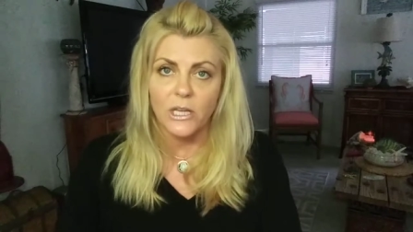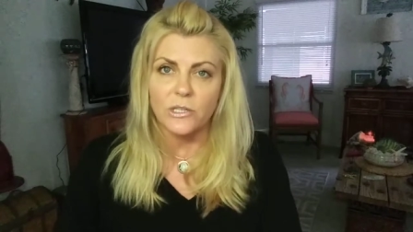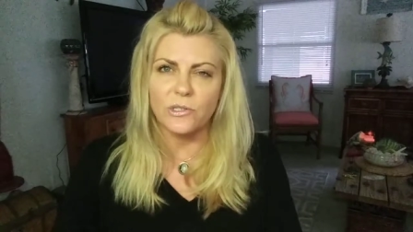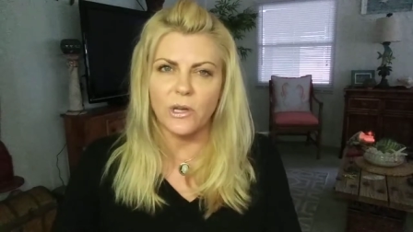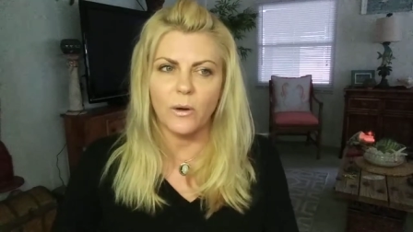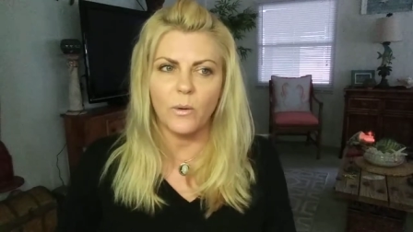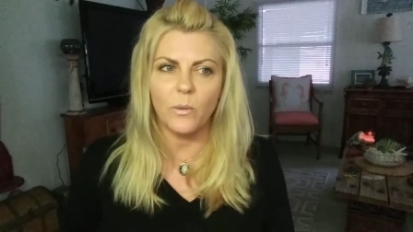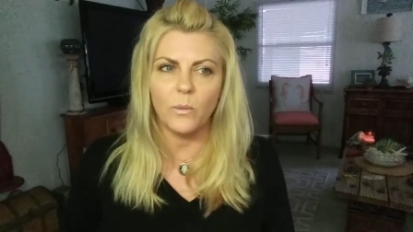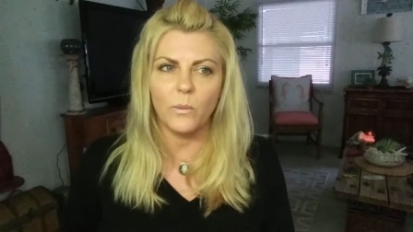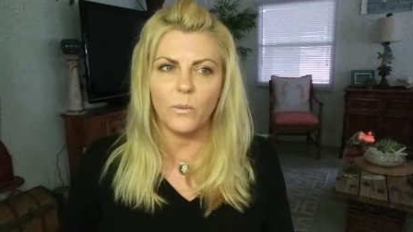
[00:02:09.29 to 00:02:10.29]

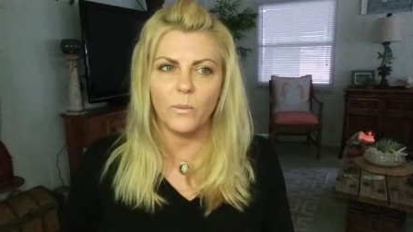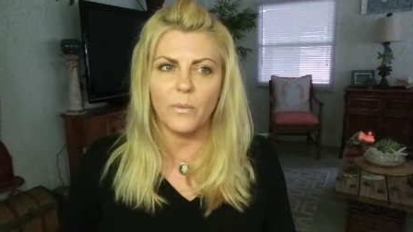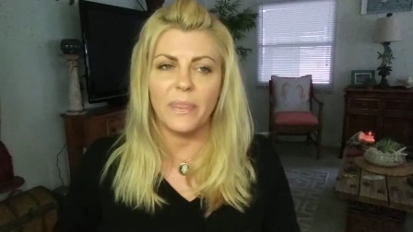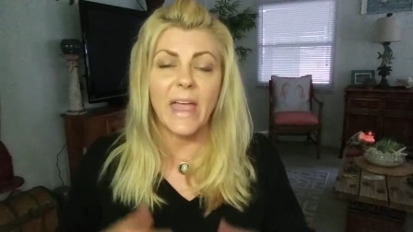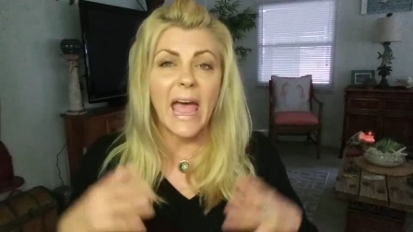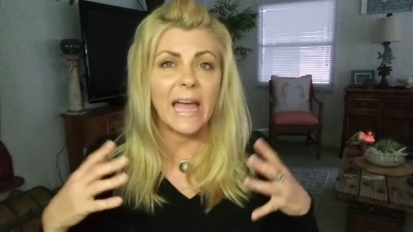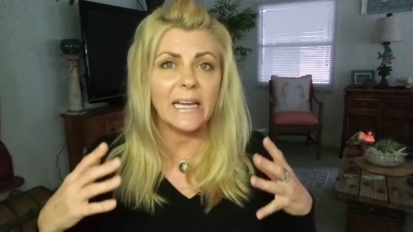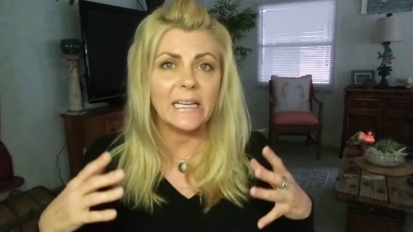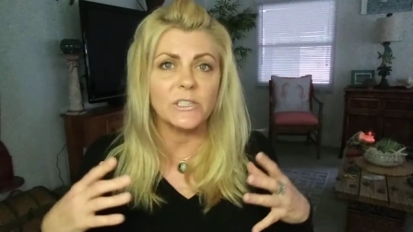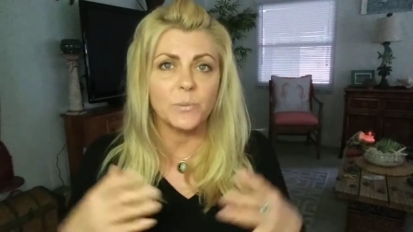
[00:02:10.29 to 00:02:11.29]
So
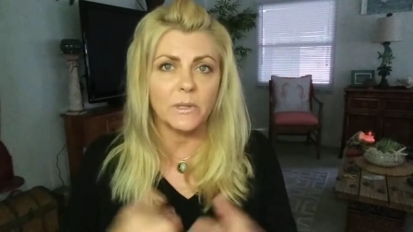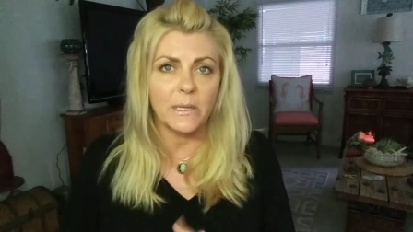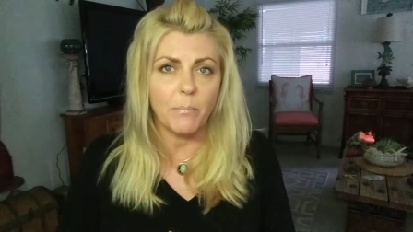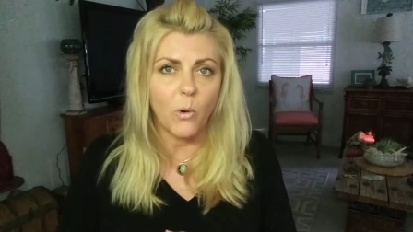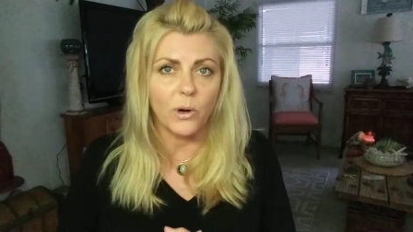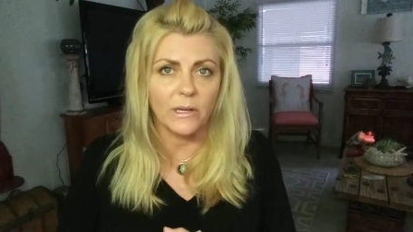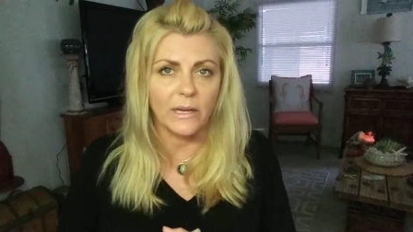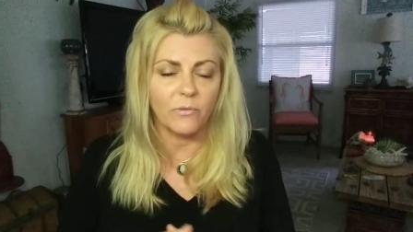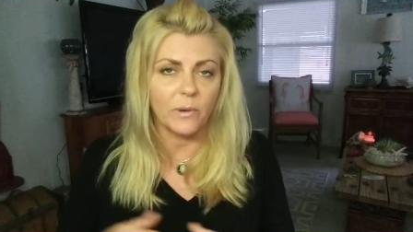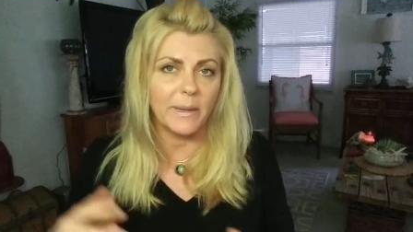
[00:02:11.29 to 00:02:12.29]
that is really
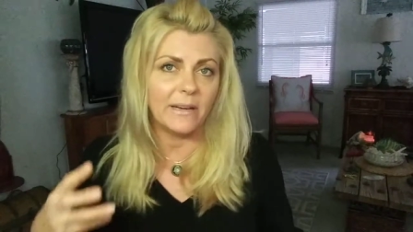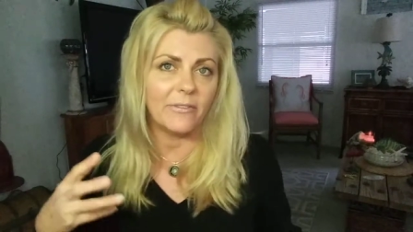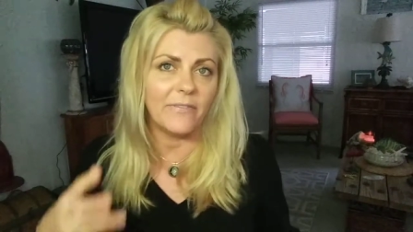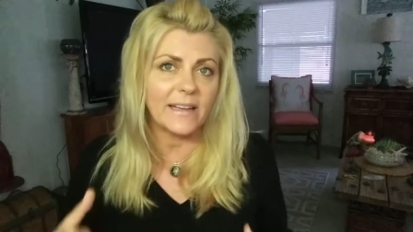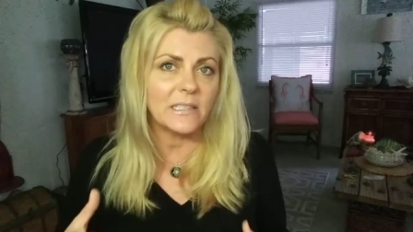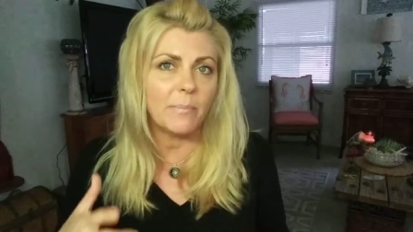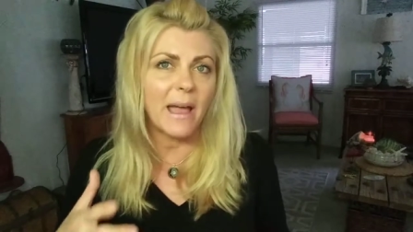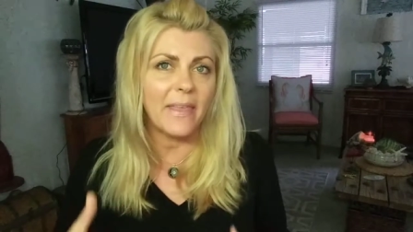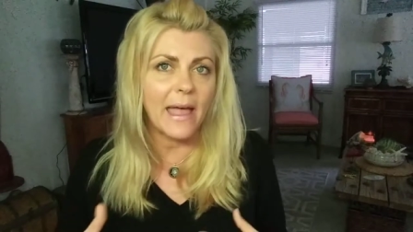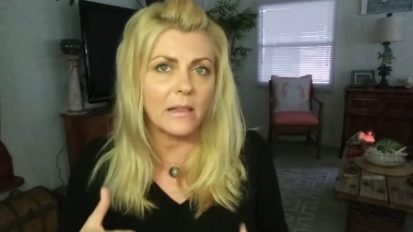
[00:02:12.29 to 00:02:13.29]
important. If we're being affected
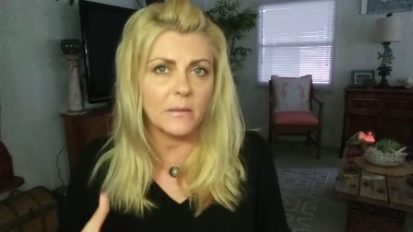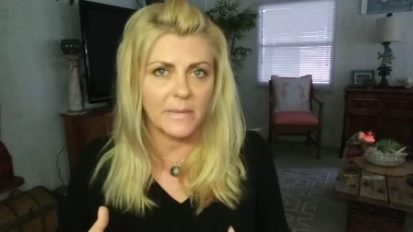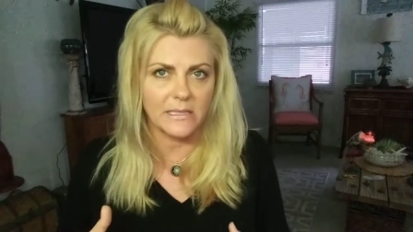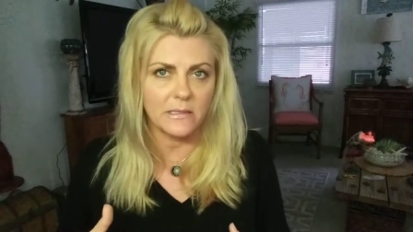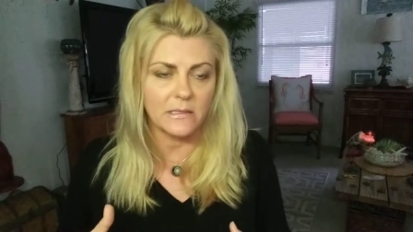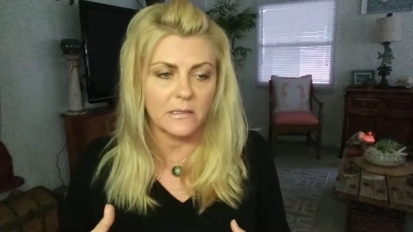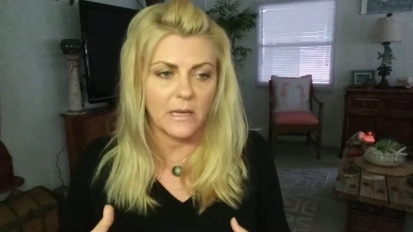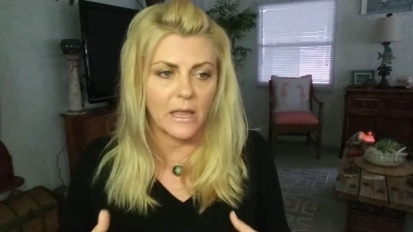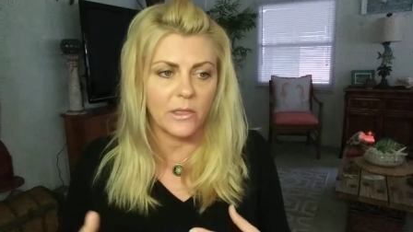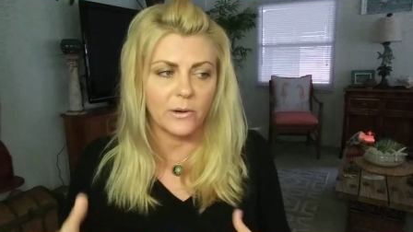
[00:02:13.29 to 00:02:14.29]
by the elements
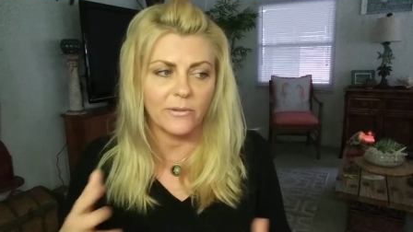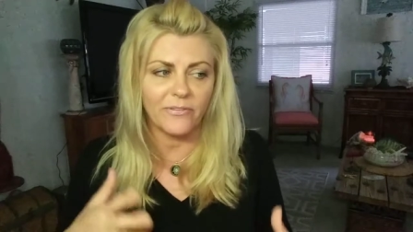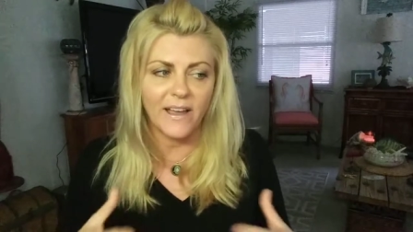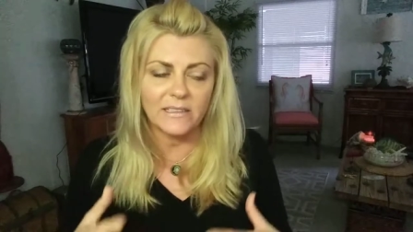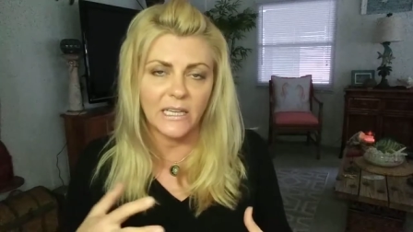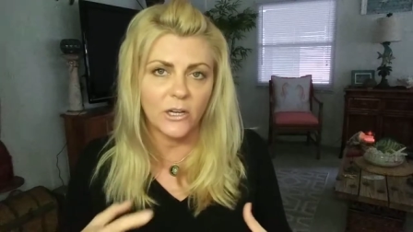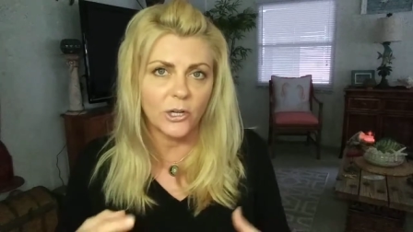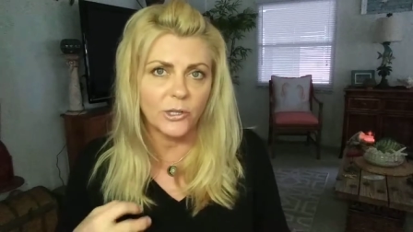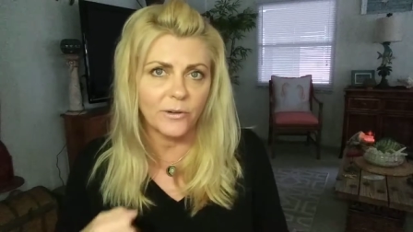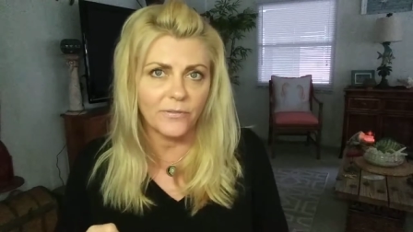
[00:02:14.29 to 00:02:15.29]
and they're affecting
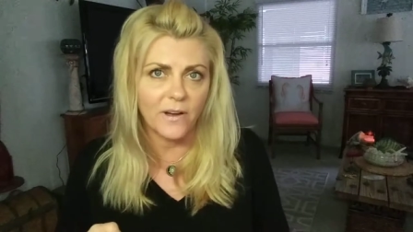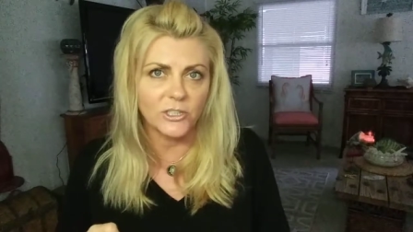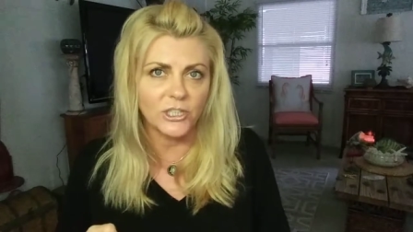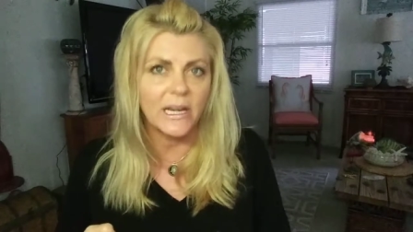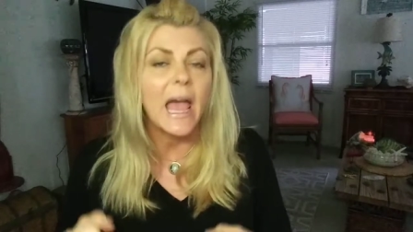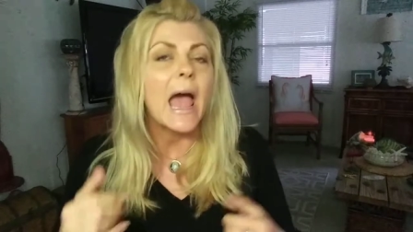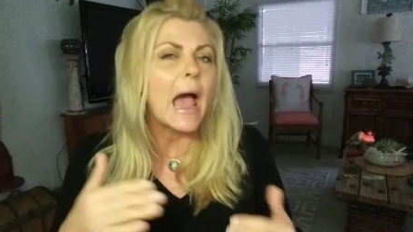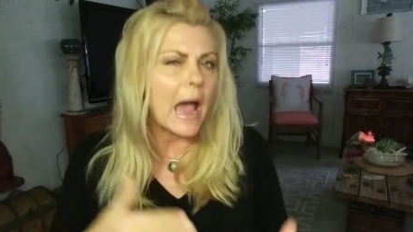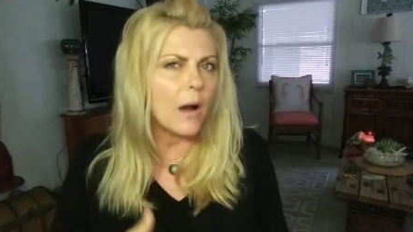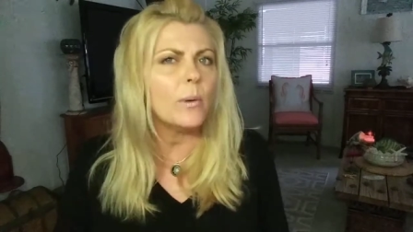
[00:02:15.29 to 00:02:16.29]
our nerve function,
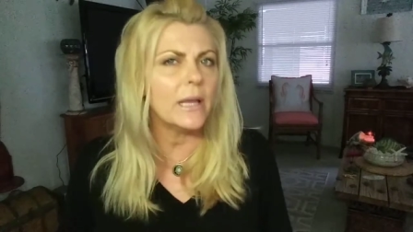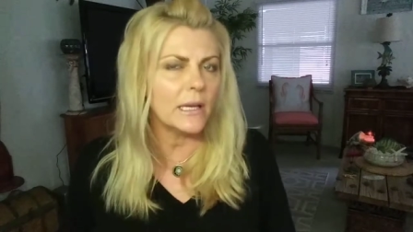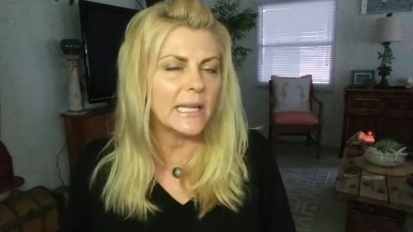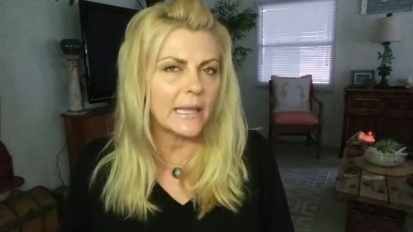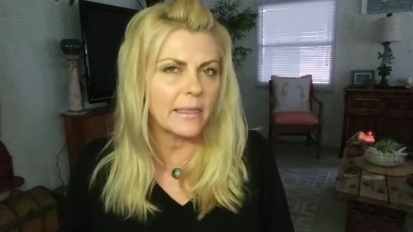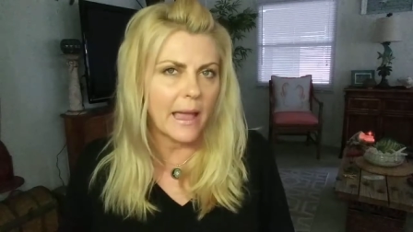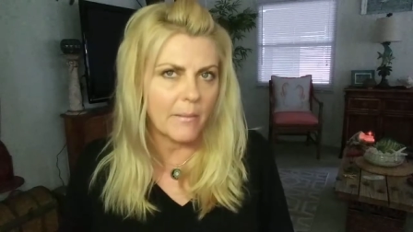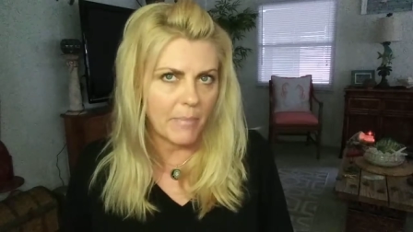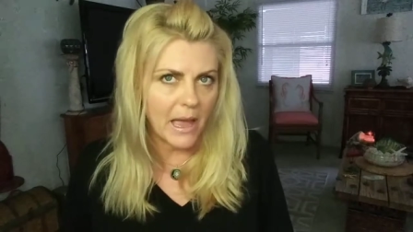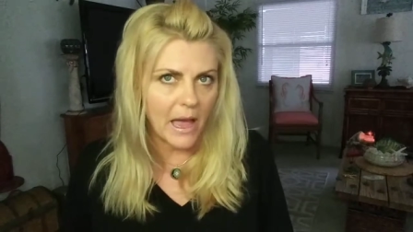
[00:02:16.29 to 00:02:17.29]
how are we going to get
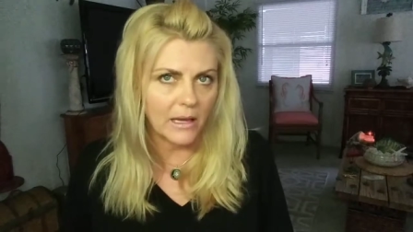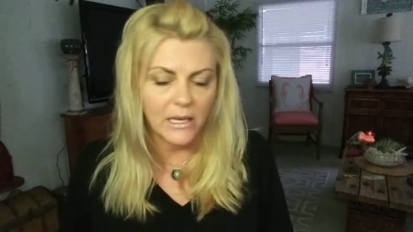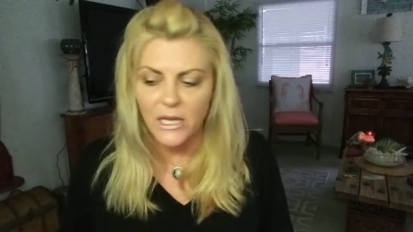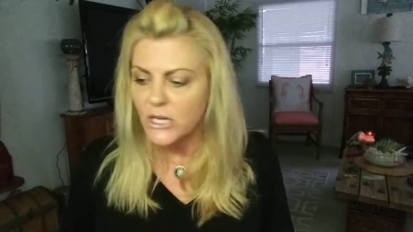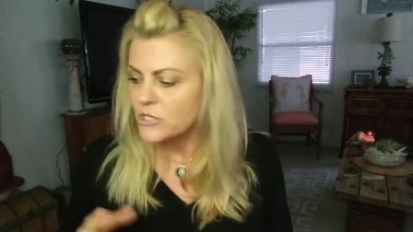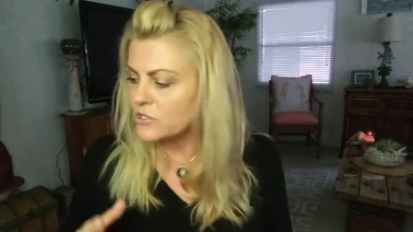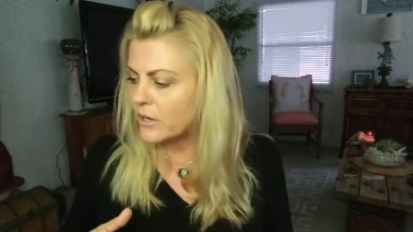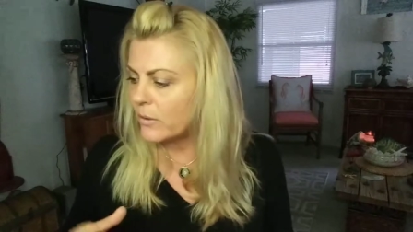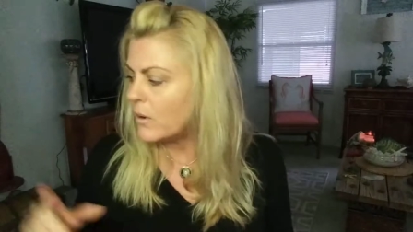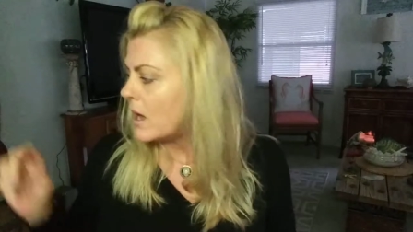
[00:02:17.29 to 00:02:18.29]
that back?
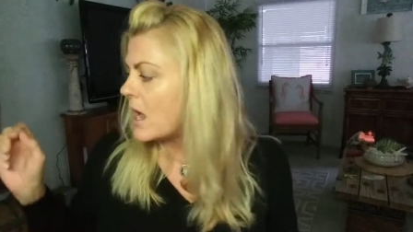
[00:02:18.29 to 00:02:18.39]
So